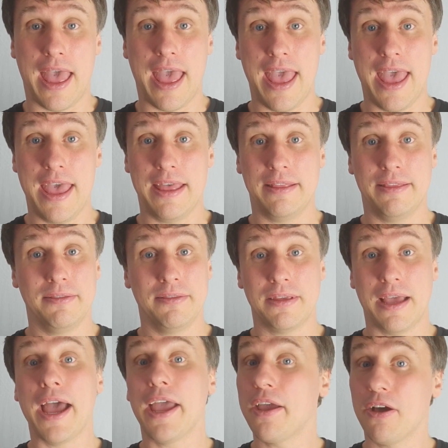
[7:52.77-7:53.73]
And
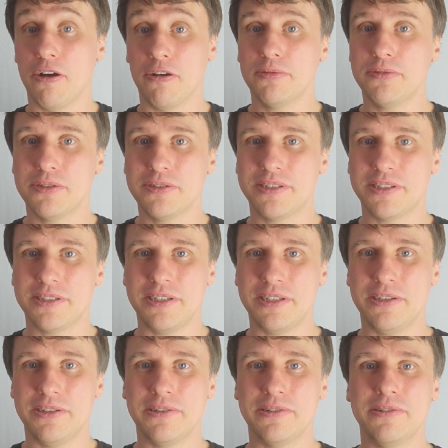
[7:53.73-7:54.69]
I hope to see
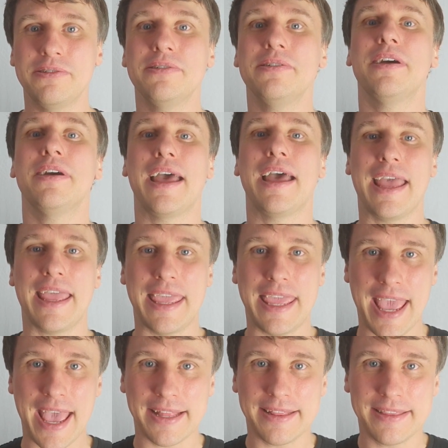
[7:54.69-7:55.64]
you
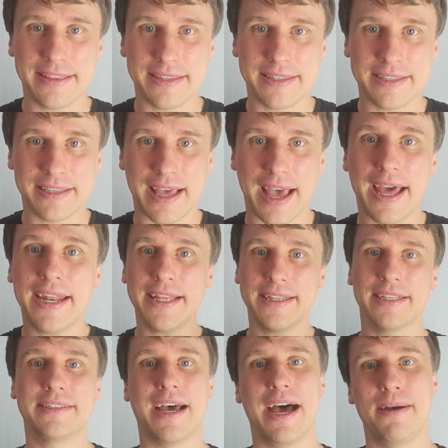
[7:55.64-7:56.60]
yet
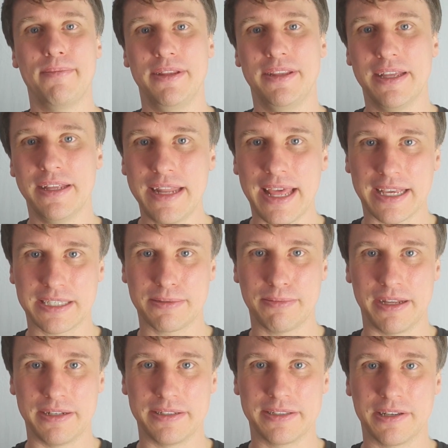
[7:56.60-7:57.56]
another time in the next
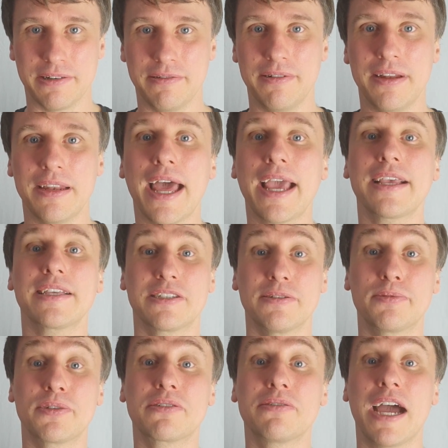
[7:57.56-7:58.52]
one. So like,
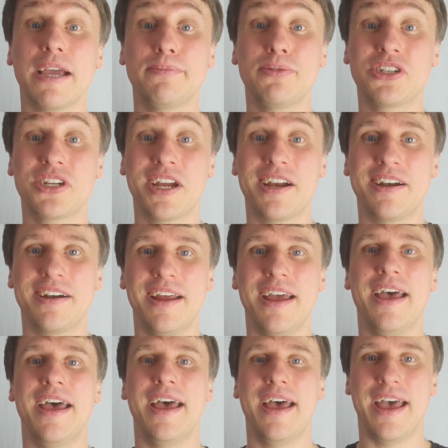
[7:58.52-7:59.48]
subscribe, share,
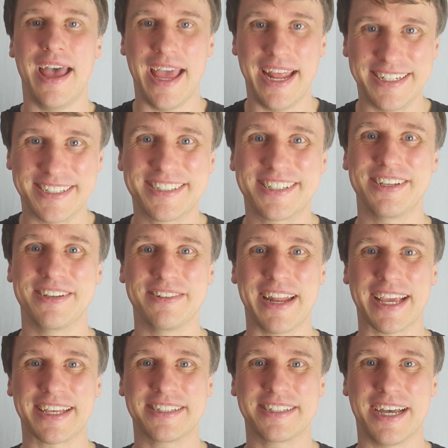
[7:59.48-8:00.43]
and see you
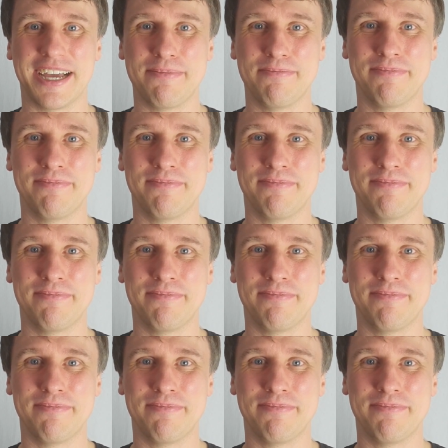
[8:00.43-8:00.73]
next time.